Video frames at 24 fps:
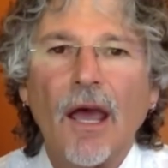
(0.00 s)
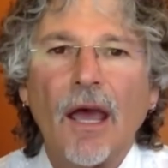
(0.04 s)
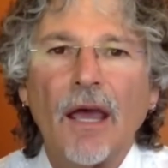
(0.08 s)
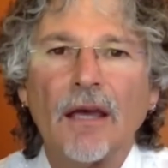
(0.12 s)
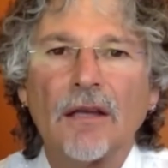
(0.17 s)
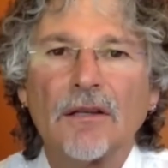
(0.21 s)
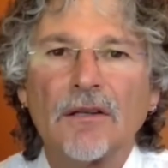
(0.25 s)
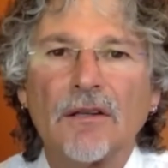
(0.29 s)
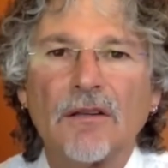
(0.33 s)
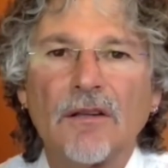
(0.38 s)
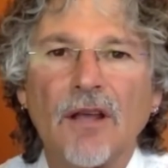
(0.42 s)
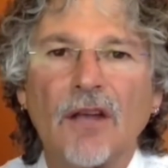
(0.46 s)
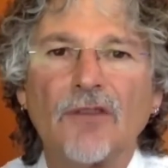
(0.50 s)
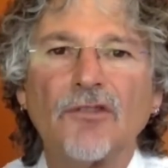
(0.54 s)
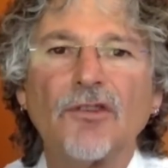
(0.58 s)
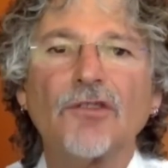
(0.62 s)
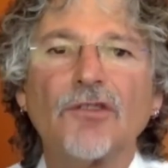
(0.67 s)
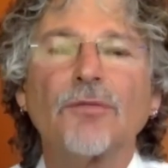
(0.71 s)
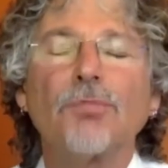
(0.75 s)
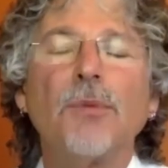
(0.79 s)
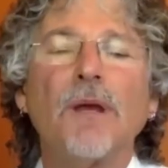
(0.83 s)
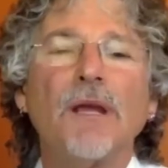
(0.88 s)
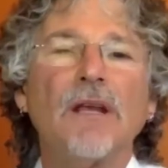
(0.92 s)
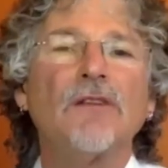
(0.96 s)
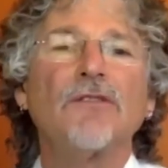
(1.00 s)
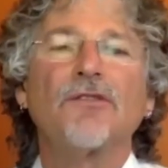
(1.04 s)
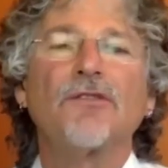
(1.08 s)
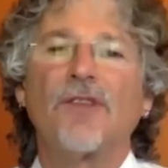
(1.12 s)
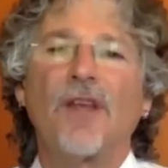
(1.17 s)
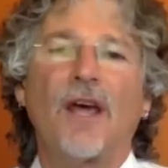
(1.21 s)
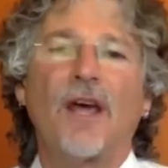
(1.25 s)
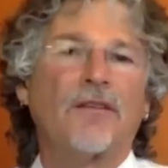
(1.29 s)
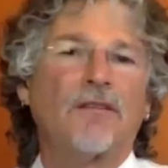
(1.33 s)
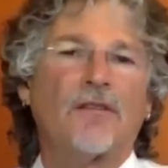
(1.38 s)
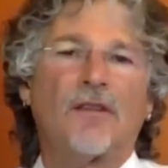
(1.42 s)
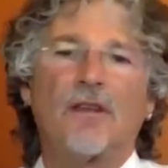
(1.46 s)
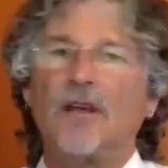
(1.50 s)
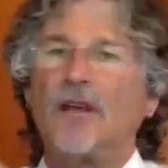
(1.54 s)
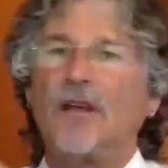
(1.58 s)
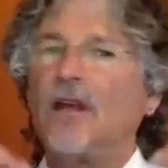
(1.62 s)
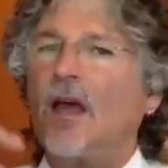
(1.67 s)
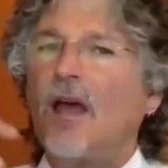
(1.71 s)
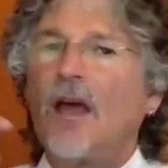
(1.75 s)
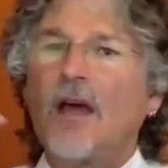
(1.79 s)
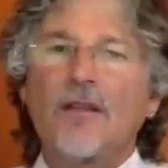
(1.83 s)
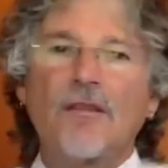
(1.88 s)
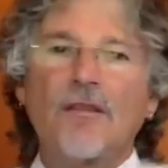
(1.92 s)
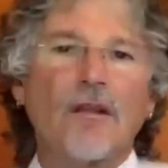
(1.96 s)
And it just means that
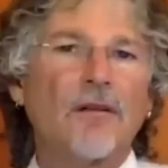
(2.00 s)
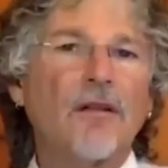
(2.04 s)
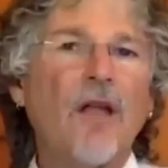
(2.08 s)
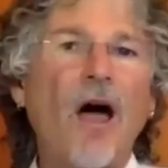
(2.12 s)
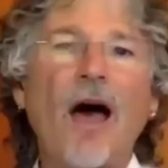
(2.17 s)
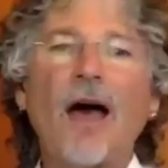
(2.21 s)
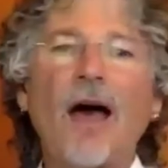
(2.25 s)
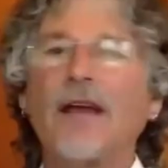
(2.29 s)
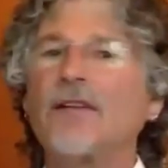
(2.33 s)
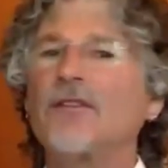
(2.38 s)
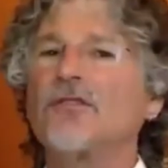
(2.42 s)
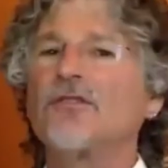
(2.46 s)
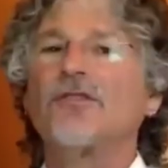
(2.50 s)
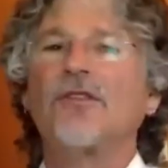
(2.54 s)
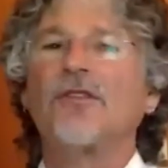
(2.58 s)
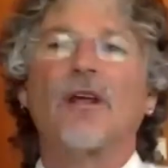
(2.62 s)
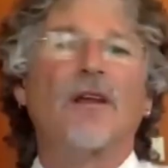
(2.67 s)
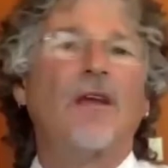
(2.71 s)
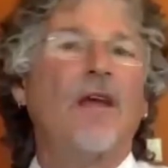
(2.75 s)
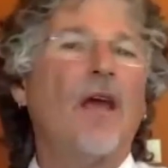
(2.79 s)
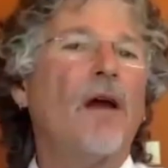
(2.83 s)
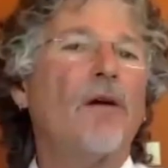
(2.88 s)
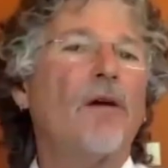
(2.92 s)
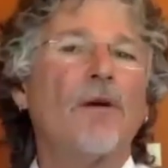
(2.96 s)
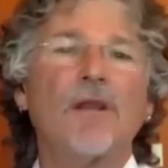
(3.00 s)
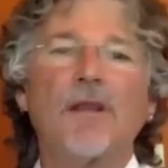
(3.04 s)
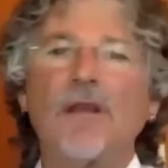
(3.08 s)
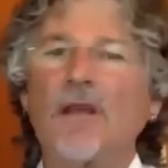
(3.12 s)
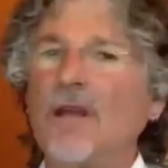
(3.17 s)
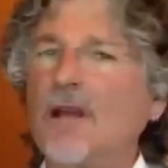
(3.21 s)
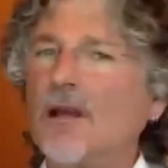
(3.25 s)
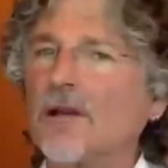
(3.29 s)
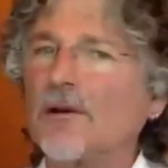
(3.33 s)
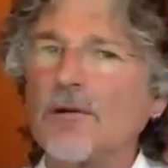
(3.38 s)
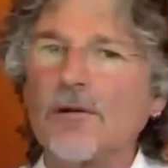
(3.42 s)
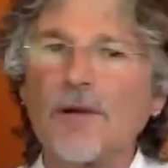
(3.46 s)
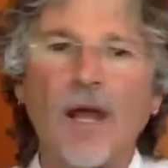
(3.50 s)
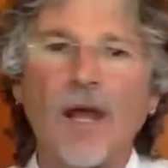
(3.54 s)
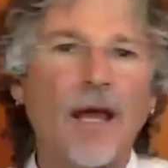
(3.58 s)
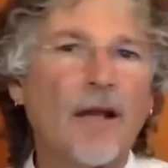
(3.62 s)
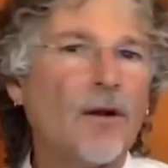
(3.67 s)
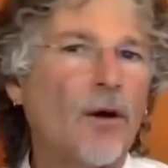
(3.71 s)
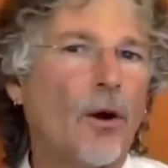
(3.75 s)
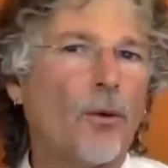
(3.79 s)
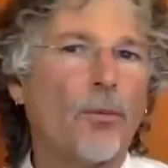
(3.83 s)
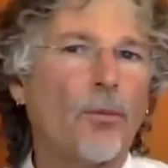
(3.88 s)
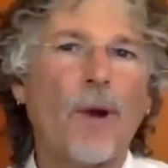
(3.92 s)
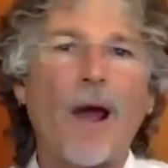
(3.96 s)
the lines that carry the
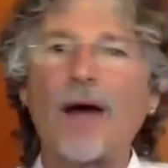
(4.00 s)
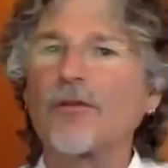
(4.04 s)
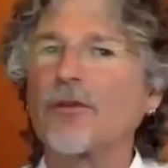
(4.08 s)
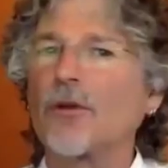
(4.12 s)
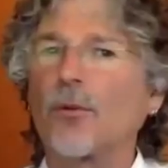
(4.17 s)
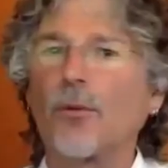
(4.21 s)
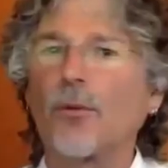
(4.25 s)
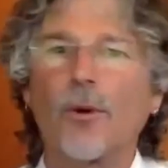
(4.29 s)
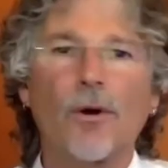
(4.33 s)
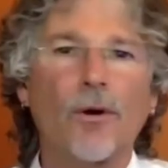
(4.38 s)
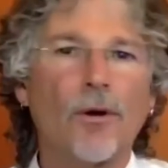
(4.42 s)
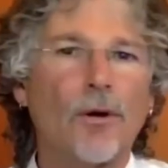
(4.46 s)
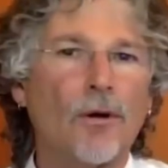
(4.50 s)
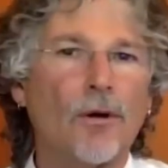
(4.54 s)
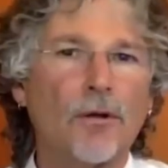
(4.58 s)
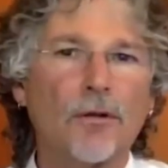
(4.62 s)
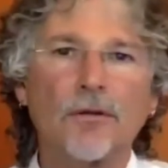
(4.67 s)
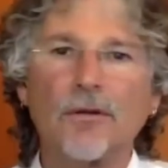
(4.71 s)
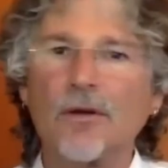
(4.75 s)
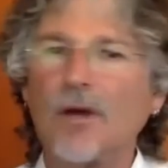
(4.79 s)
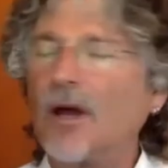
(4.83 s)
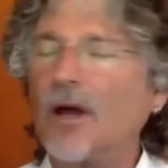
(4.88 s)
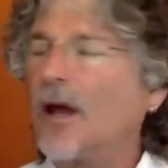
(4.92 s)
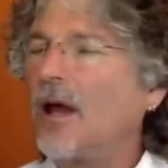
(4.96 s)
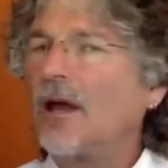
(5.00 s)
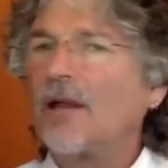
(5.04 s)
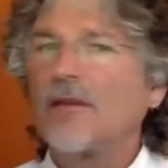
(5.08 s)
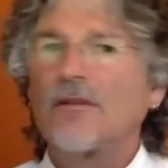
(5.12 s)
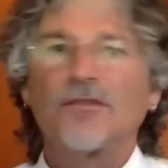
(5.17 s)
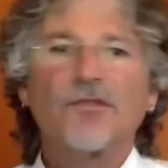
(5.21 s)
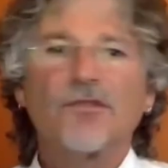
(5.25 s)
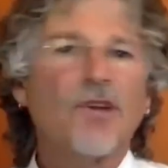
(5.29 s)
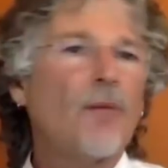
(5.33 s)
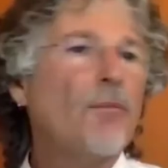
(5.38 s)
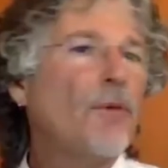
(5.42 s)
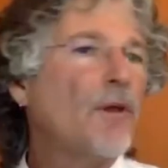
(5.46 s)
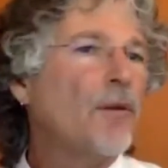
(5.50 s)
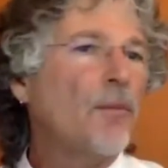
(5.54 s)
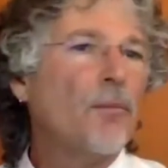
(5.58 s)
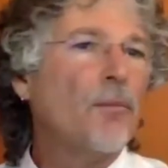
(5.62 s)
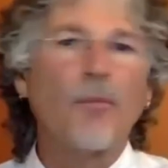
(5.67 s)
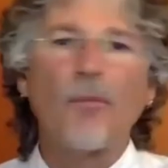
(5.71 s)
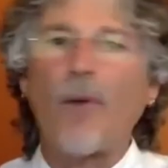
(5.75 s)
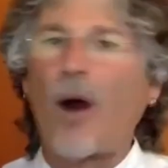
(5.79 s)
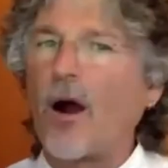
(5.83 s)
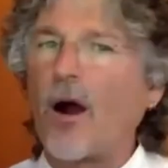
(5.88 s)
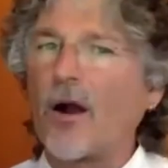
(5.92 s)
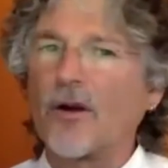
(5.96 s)
internet around the world, some of
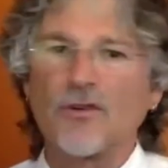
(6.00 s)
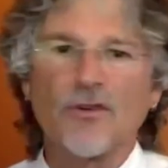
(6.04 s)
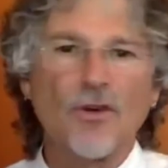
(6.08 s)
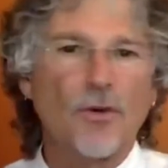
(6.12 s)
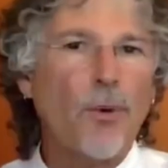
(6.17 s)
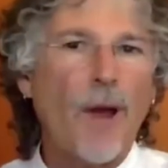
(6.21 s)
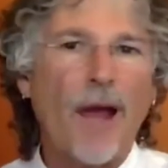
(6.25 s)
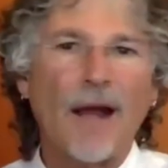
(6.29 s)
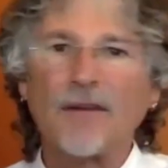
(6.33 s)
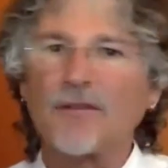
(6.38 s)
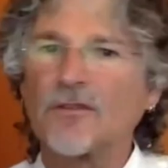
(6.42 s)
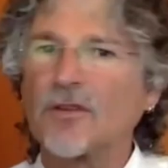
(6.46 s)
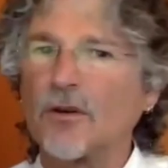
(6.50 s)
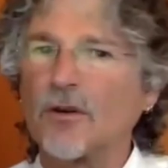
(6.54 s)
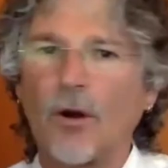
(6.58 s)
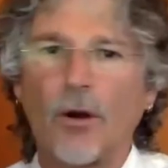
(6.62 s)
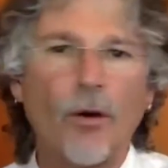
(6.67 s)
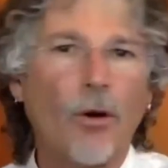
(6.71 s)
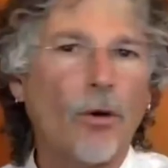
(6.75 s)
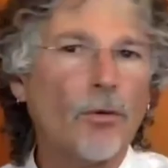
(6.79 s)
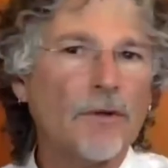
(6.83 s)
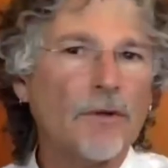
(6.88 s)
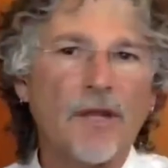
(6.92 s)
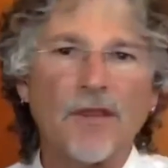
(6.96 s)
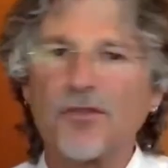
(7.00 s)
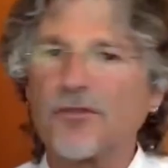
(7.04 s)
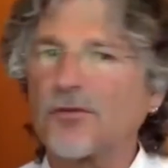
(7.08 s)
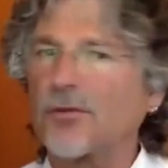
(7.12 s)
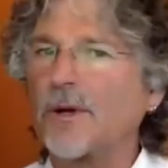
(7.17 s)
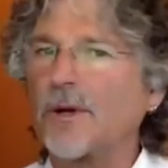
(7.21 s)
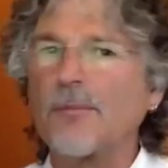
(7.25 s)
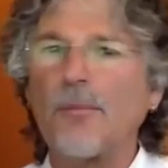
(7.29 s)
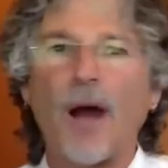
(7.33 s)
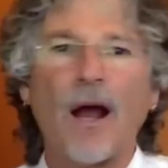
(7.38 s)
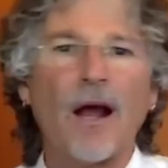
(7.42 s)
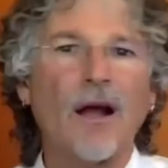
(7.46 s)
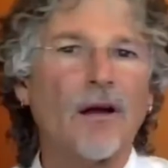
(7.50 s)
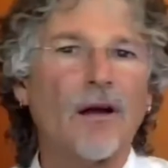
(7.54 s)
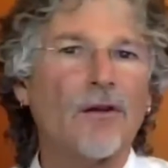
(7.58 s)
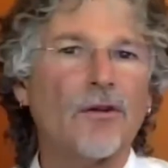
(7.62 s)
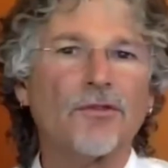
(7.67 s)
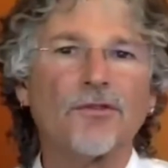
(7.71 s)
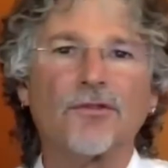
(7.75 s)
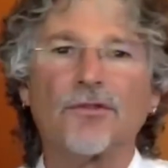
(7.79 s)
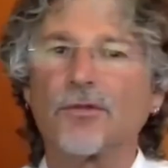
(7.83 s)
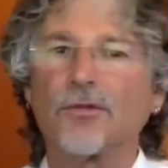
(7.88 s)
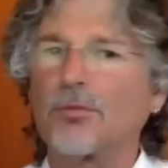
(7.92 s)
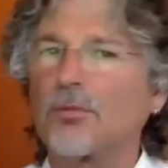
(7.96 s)
them are direct and are only 3
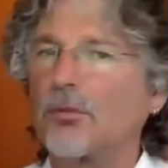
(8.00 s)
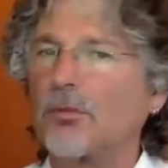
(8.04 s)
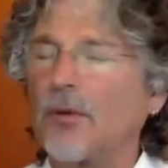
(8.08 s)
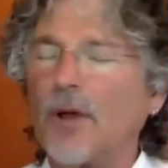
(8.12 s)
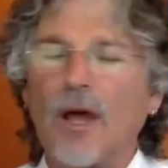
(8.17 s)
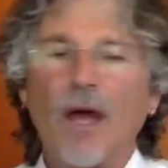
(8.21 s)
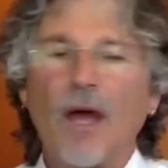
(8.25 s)
miles,